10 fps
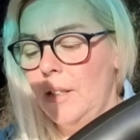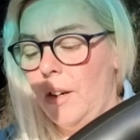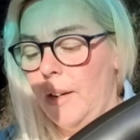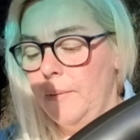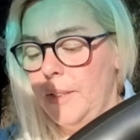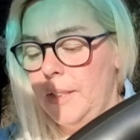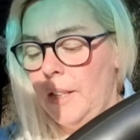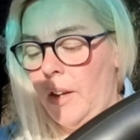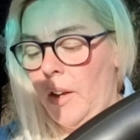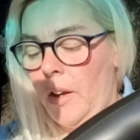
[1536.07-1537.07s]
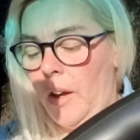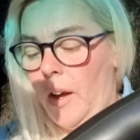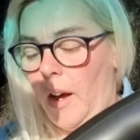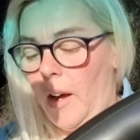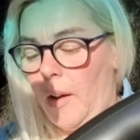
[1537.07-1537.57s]
lives
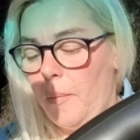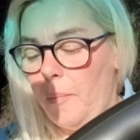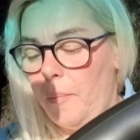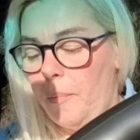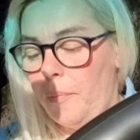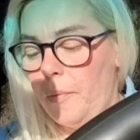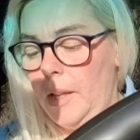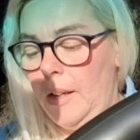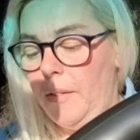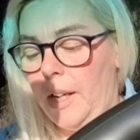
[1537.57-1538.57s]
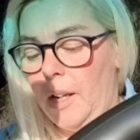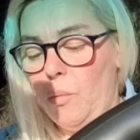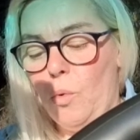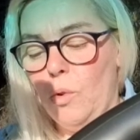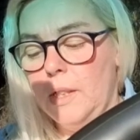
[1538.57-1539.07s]
living
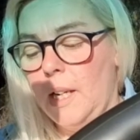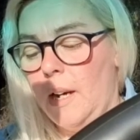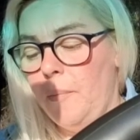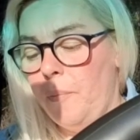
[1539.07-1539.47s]
in water.